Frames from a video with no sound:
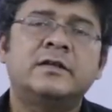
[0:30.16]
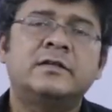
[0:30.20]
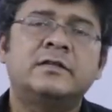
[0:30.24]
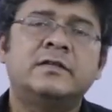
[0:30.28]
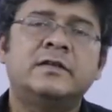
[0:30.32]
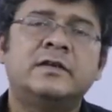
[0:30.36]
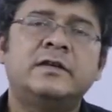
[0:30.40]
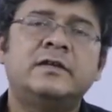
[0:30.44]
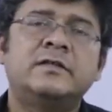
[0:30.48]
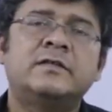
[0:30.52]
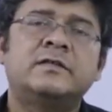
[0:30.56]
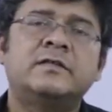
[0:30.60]

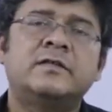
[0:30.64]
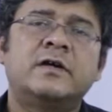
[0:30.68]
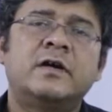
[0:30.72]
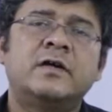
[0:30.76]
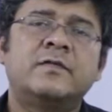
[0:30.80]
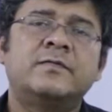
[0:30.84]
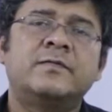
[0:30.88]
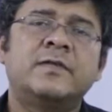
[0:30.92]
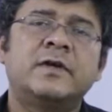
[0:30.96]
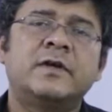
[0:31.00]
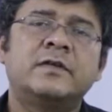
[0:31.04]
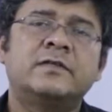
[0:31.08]
these
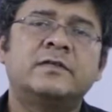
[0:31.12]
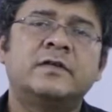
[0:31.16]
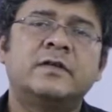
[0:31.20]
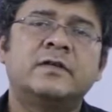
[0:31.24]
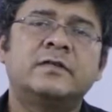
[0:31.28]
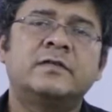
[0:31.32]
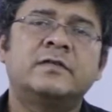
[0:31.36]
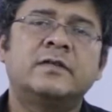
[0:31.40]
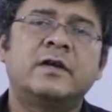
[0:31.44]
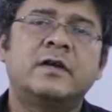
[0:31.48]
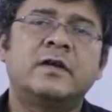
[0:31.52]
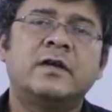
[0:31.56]

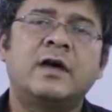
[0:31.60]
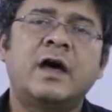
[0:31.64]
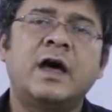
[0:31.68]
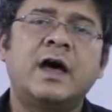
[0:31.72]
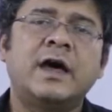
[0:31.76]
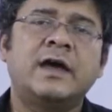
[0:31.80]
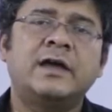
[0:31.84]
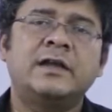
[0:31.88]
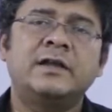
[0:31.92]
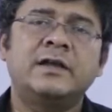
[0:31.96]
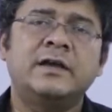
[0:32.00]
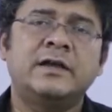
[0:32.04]
surfaces are
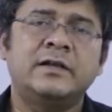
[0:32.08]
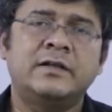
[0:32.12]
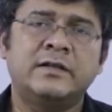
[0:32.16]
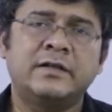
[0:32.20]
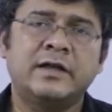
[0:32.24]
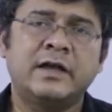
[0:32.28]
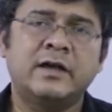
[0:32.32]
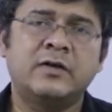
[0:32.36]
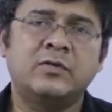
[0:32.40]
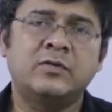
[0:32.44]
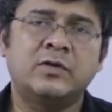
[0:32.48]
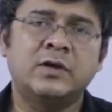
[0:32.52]
highly
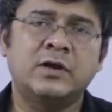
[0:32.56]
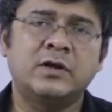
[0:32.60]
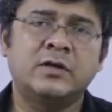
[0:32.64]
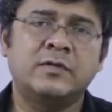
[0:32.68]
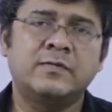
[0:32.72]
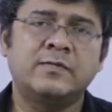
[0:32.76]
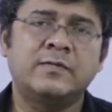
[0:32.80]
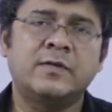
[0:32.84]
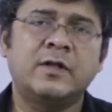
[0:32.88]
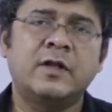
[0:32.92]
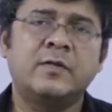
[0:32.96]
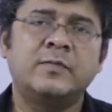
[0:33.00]

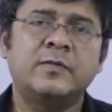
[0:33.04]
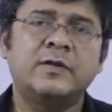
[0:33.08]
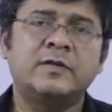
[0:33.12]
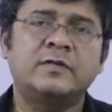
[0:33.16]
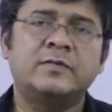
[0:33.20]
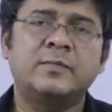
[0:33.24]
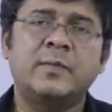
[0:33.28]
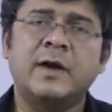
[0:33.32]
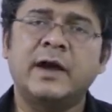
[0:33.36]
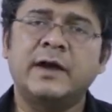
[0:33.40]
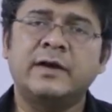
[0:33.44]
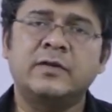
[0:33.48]
irregular from
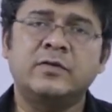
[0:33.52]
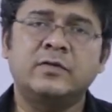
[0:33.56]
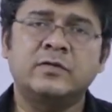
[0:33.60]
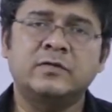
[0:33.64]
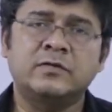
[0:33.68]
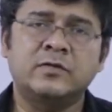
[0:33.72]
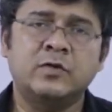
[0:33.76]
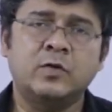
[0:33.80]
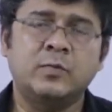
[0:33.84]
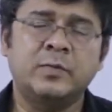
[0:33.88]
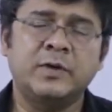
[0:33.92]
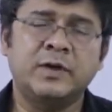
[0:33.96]
its
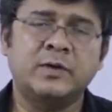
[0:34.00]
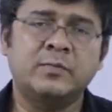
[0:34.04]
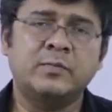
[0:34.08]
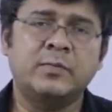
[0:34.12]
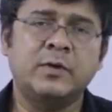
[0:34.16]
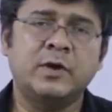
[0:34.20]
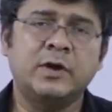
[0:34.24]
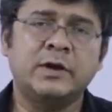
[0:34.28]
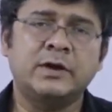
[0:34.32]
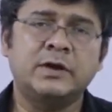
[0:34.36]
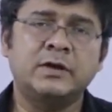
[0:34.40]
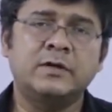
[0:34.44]
microscopic
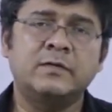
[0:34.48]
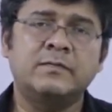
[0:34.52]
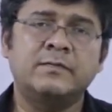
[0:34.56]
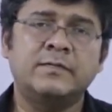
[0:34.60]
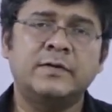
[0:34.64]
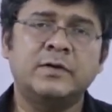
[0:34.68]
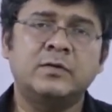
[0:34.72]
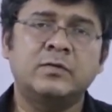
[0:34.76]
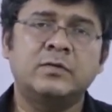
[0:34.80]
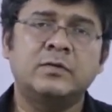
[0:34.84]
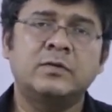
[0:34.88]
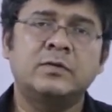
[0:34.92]
point of
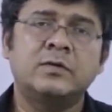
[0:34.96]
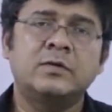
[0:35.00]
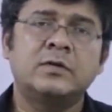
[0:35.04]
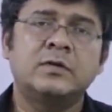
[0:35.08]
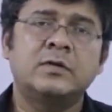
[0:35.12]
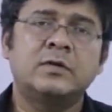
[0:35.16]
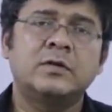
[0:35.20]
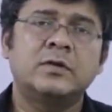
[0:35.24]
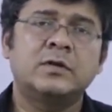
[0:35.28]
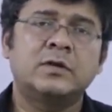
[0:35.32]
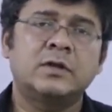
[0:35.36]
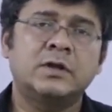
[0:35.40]
view,
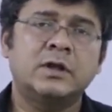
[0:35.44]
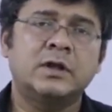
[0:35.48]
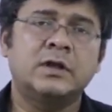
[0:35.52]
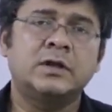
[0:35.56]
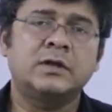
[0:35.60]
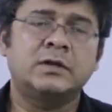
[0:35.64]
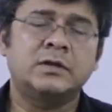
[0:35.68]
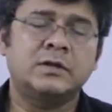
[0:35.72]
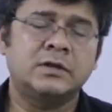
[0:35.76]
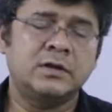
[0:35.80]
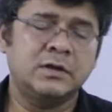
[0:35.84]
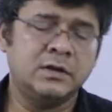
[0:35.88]

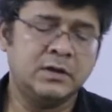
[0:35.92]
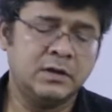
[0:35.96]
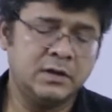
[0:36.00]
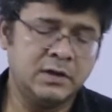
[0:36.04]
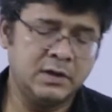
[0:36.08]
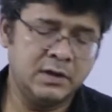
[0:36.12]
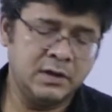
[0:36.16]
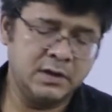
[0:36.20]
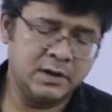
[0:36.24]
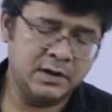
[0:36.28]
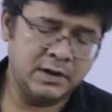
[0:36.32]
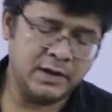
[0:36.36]
right.
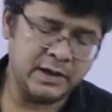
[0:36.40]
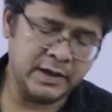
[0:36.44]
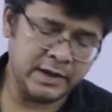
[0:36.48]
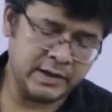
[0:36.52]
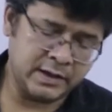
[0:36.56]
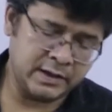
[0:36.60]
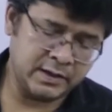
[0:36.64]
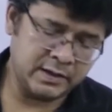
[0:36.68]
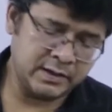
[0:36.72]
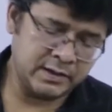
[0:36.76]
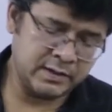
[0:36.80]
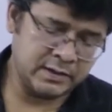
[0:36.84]

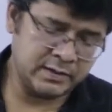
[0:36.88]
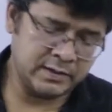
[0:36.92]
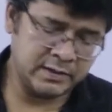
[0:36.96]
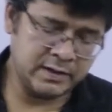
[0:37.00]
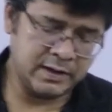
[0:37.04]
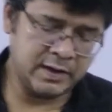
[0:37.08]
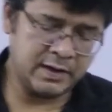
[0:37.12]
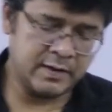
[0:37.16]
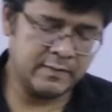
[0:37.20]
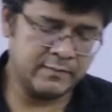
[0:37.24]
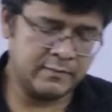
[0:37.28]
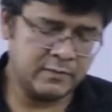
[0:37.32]
Like
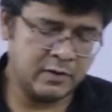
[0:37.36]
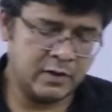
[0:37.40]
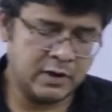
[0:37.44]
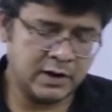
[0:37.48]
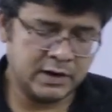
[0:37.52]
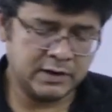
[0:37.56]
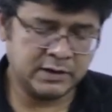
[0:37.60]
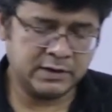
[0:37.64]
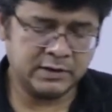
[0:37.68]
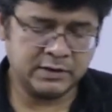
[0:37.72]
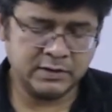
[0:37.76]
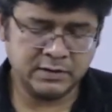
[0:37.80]
they have
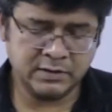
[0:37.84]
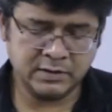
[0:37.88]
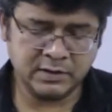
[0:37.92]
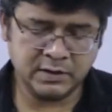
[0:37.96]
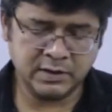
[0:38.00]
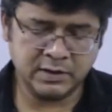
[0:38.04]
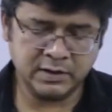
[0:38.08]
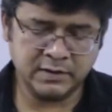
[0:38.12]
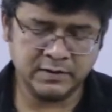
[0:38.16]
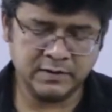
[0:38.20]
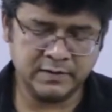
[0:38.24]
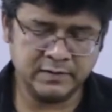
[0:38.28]

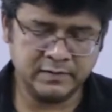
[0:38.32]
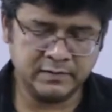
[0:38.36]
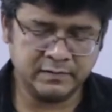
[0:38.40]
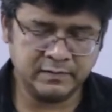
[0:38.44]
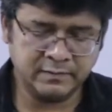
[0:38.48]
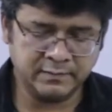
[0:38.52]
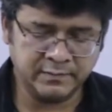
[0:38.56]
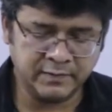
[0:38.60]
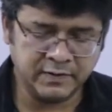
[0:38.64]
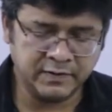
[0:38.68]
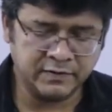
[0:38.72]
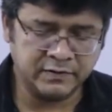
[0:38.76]
got
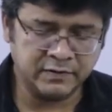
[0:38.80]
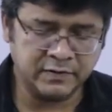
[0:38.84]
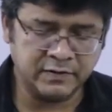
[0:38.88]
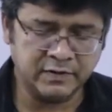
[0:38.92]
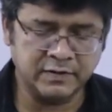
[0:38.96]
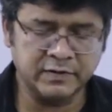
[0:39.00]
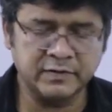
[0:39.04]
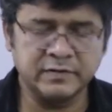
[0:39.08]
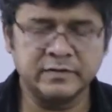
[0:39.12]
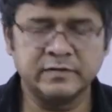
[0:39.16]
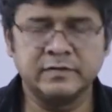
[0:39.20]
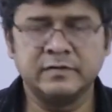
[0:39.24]
these
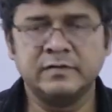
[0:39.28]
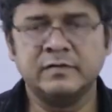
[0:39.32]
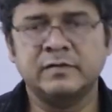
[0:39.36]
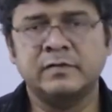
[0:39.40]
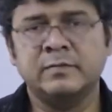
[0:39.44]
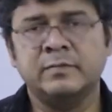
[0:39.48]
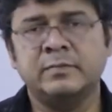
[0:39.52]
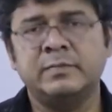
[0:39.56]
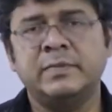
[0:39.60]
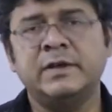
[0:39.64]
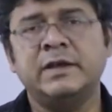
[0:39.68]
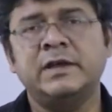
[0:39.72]
fissures,
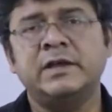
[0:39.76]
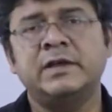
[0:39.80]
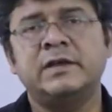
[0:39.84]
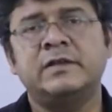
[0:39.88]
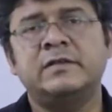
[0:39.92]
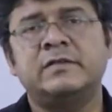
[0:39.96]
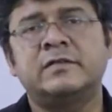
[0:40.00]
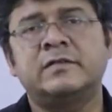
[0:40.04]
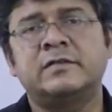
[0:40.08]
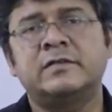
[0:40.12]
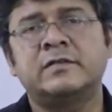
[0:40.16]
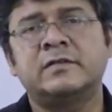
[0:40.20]

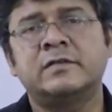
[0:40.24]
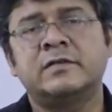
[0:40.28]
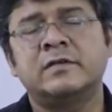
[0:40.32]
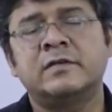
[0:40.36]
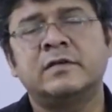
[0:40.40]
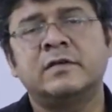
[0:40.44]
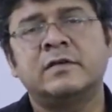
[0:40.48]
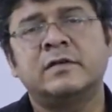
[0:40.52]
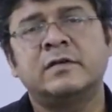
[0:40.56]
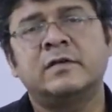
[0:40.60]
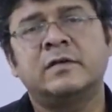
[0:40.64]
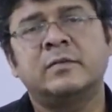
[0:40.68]
pits,
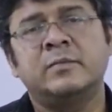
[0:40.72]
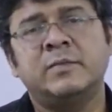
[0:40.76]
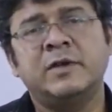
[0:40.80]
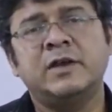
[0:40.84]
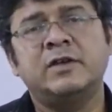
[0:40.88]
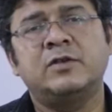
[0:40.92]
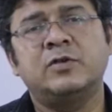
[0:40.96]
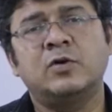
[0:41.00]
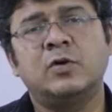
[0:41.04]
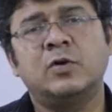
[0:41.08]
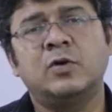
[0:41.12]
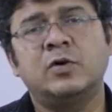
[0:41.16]

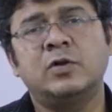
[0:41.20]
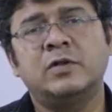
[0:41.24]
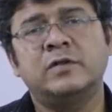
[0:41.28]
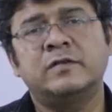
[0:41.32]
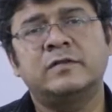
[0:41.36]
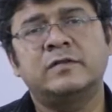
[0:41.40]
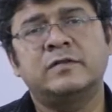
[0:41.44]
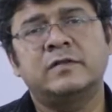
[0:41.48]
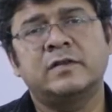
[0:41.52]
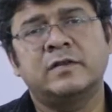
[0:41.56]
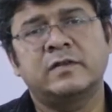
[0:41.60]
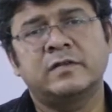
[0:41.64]
pit
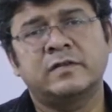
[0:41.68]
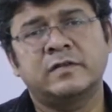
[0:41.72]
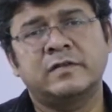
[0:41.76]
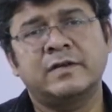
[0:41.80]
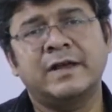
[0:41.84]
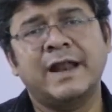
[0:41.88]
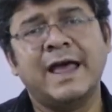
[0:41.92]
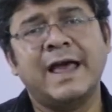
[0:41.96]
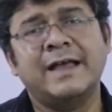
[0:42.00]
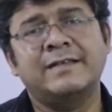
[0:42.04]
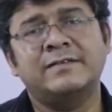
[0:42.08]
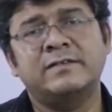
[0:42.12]
holes,
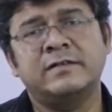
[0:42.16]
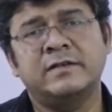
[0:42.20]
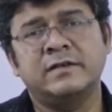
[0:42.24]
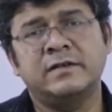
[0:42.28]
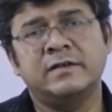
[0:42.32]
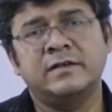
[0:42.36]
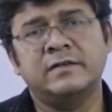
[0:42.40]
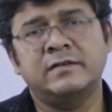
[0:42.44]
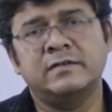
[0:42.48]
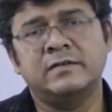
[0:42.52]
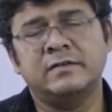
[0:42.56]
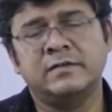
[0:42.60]

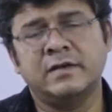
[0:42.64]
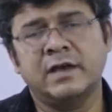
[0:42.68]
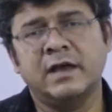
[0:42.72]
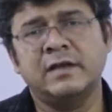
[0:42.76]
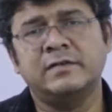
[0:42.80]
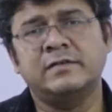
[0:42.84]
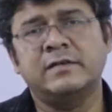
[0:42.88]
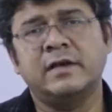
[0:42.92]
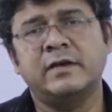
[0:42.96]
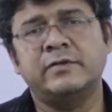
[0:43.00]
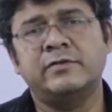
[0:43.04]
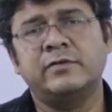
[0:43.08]
scratches,
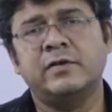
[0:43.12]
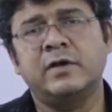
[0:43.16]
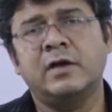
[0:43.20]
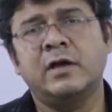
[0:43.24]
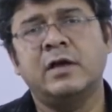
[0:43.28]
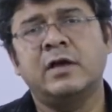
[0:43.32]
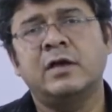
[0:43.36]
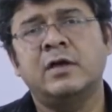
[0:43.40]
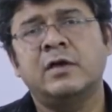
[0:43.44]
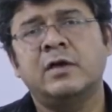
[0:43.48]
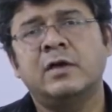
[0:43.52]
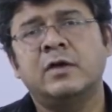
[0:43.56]
etc.,
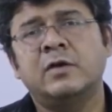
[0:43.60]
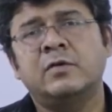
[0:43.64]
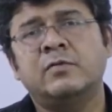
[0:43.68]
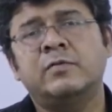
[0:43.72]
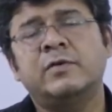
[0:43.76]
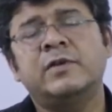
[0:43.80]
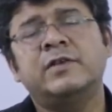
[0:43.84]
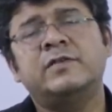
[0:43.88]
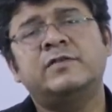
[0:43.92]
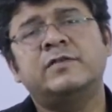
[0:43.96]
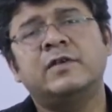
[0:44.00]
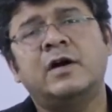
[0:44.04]

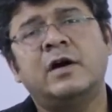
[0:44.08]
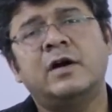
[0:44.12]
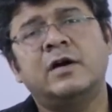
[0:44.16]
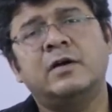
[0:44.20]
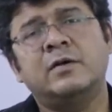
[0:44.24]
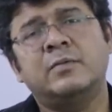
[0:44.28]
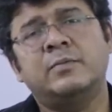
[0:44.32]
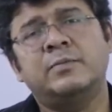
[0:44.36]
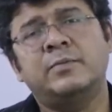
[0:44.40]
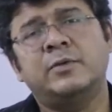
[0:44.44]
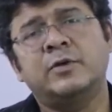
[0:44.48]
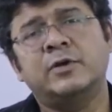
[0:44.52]
which
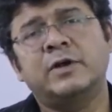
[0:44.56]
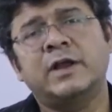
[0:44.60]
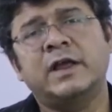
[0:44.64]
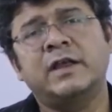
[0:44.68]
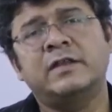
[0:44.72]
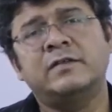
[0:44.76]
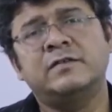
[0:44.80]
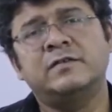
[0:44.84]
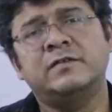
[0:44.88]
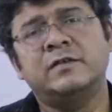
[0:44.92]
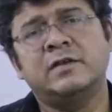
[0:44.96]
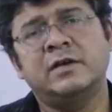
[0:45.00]
are
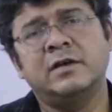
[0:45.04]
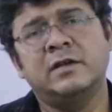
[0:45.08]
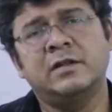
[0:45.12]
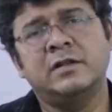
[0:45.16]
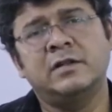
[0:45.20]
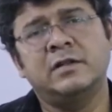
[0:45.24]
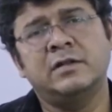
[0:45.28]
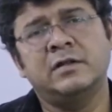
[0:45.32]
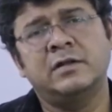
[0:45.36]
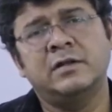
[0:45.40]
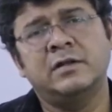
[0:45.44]
potential